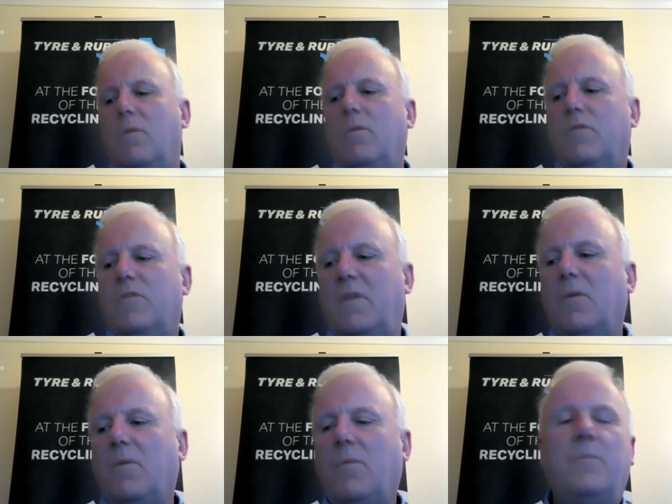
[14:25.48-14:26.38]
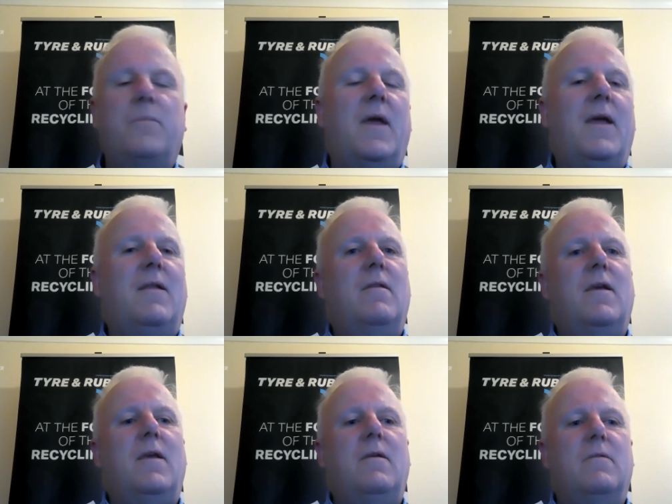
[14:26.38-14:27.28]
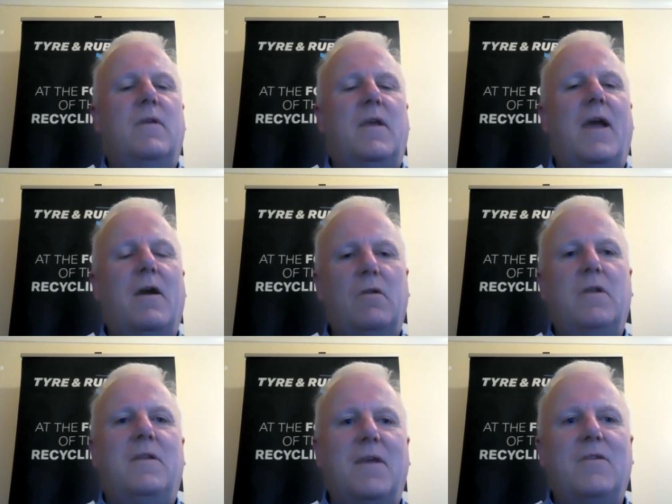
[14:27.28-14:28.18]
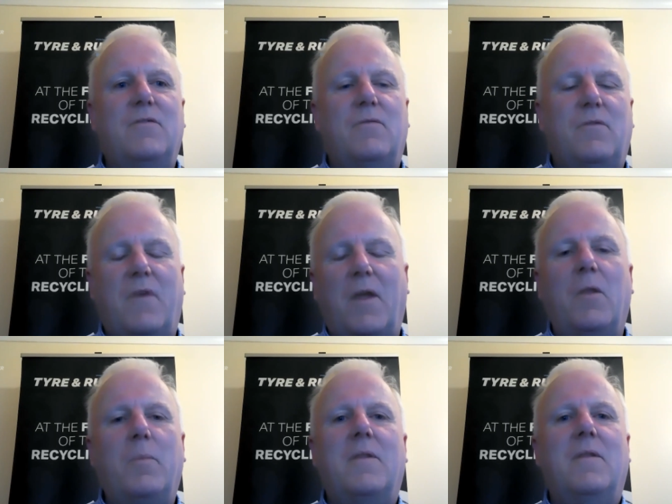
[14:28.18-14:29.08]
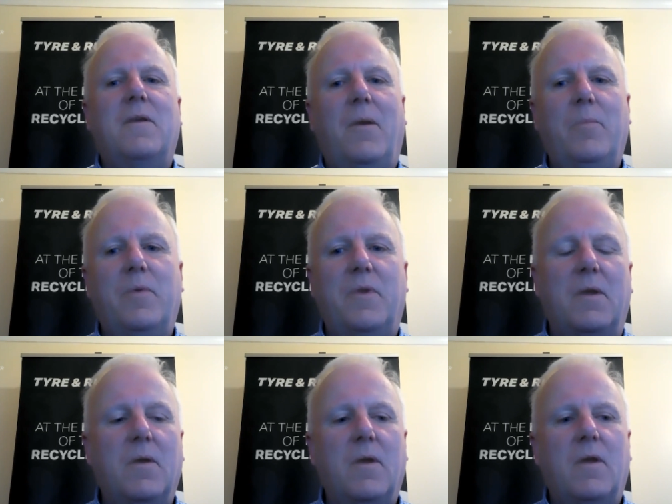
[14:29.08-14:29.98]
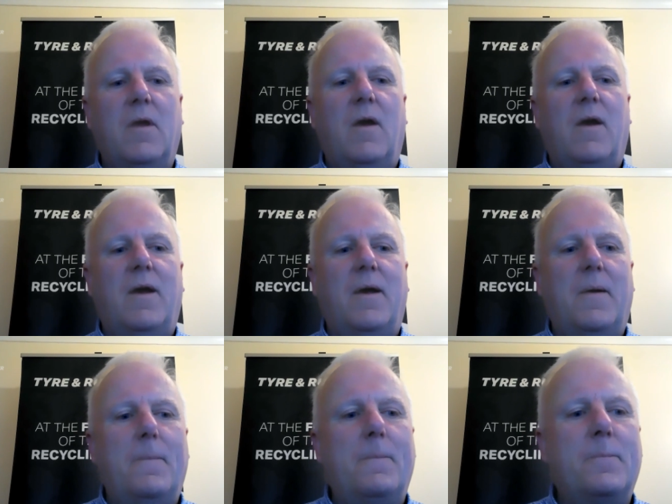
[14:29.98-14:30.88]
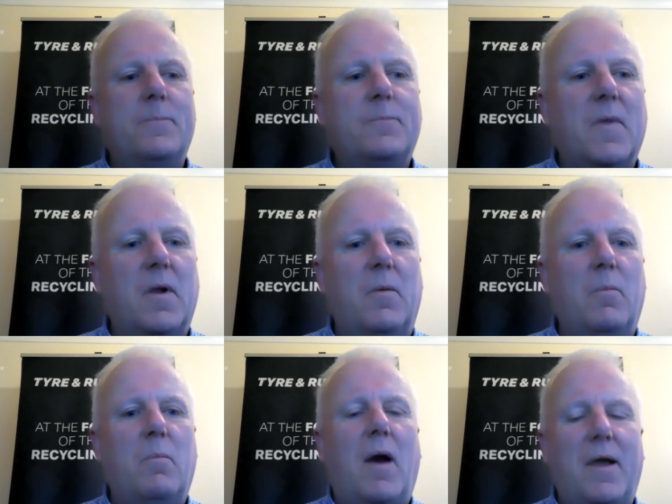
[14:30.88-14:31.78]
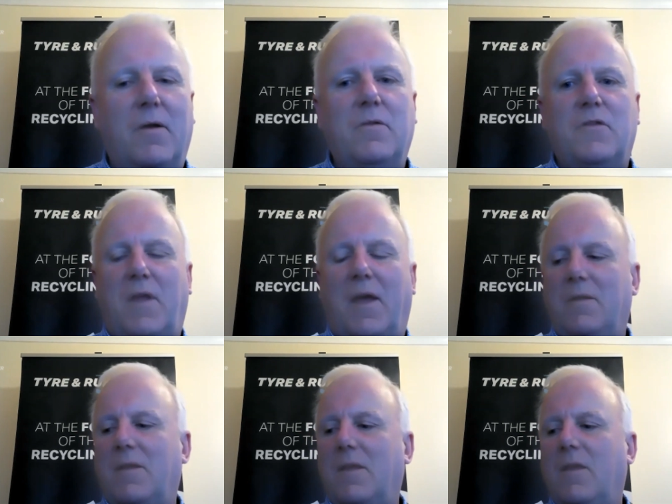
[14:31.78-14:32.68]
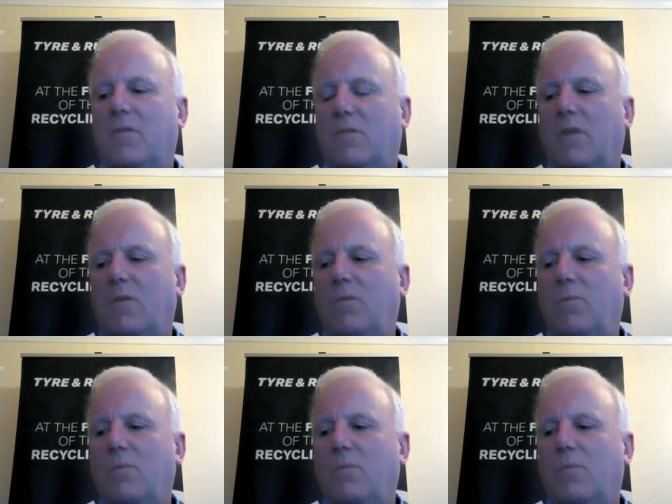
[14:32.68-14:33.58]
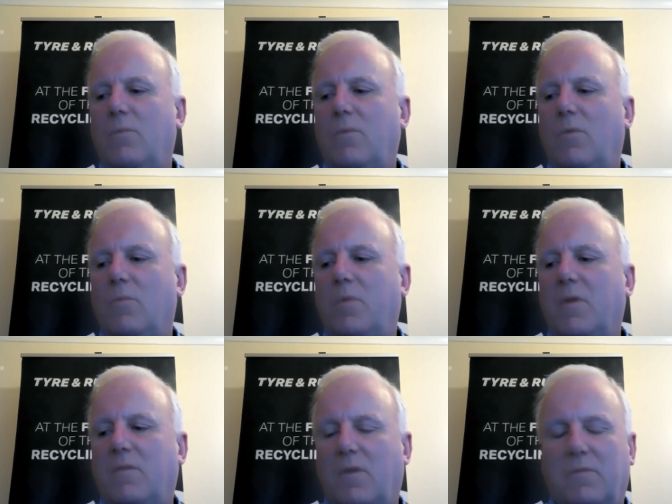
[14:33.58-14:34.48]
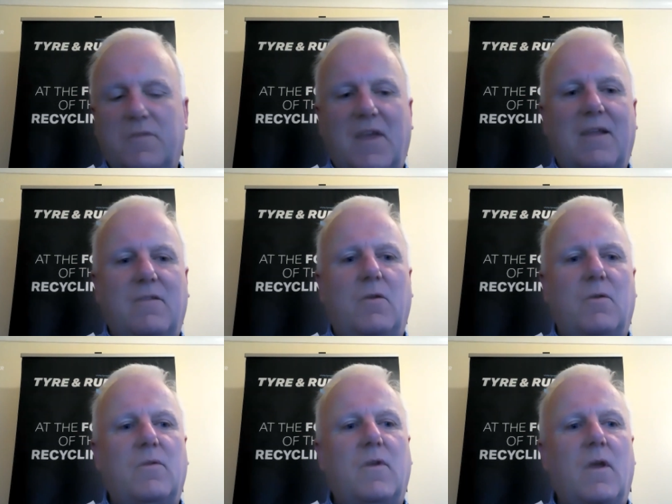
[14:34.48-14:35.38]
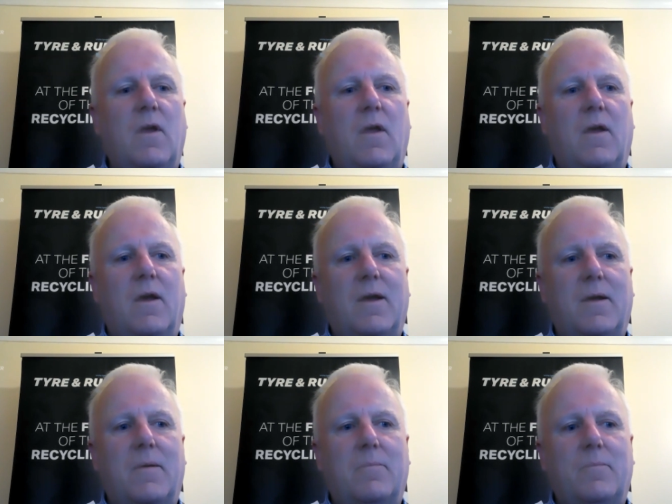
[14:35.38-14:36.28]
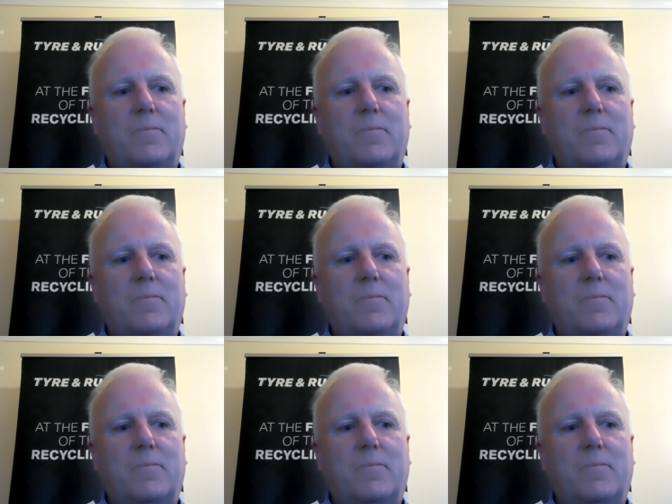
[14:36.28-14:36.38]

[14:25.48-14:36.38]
you still in the the early days of developing the company. Uh, Correct. Uh, my understanding is that you you appear to have set out um,